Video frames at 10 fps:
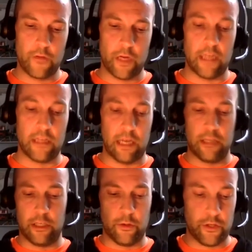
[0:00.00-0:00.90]
in
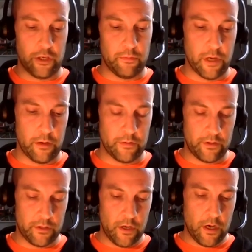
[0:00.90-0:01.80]
the YouTube
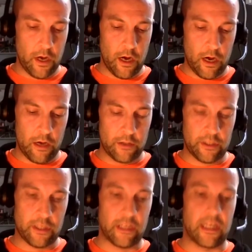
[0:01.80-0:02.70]
notes
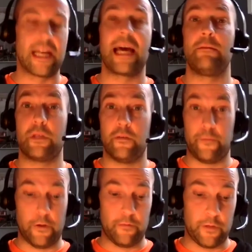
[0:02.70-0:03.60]
just the names
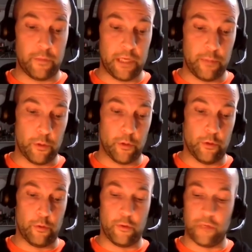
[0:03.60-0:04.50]
of the people
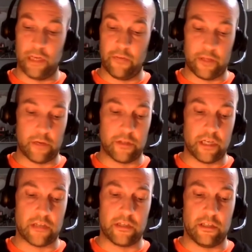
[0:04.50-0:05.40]
who delivered those
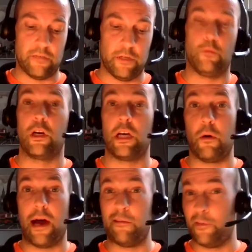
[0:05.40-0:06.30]
sessions. If you do want to
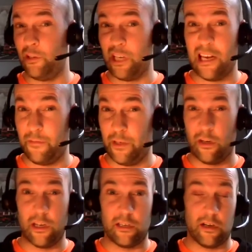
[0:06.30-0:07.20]
go out, if anything
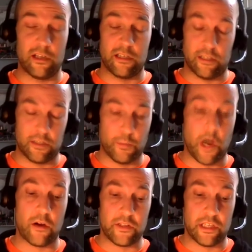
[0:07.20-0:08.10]
I said
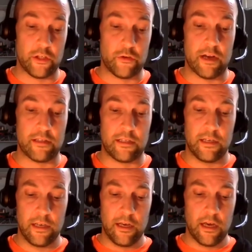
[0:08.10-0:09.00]
sparked interest,
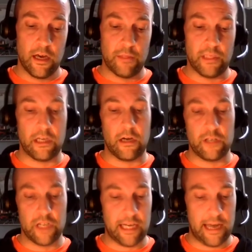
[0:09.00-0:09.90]
you can go and
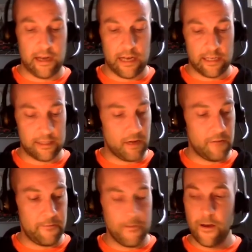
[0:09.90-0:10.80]
check out their stuff.